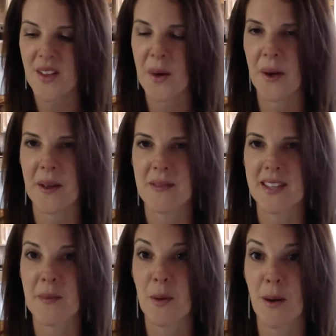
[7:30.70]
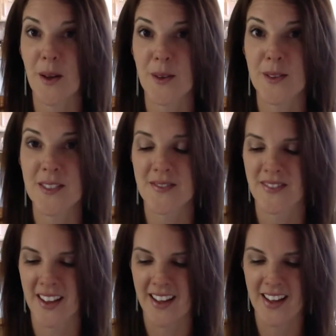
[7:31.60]
Okay, sample bottles.
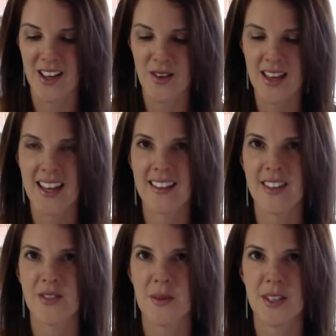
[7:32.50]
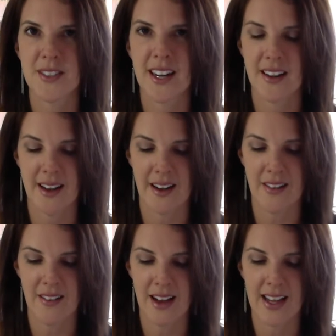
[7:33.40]
You can get these from doTERRA
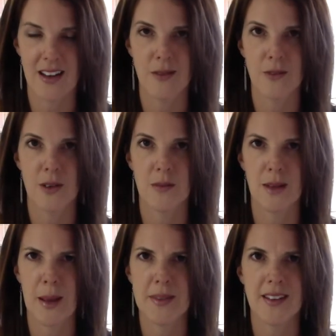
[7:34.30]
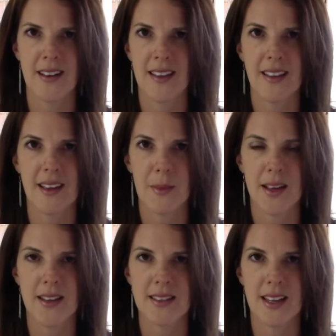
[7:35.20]
now. I get them from Amazon, I think,
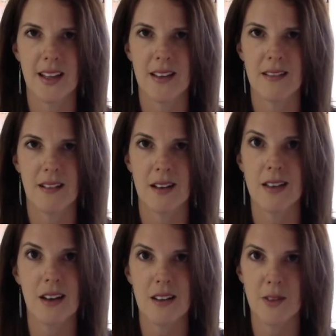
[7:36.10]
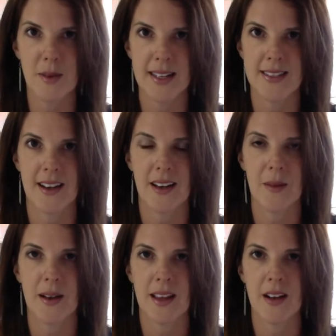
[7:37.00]
because I get a ton of them at a time
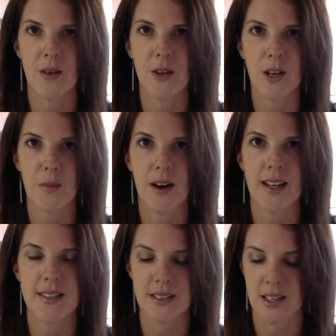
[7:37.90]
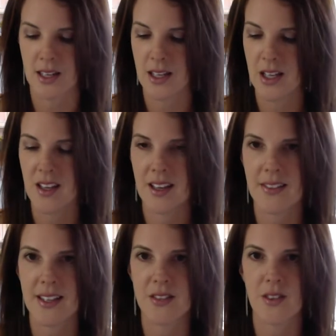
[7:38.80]
and I get a really good price. You can get
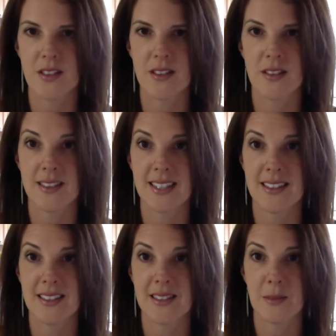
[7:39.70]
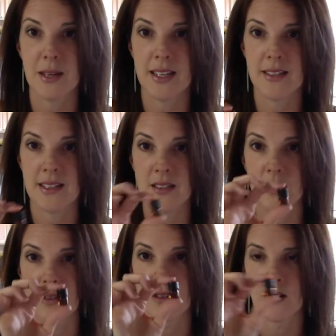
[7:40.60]
these for as little as 10 cents a piece, these
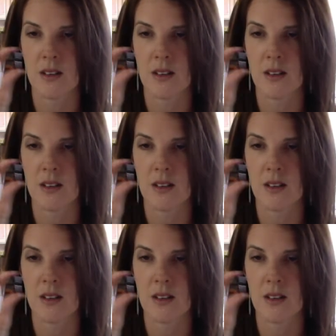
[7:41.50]
little,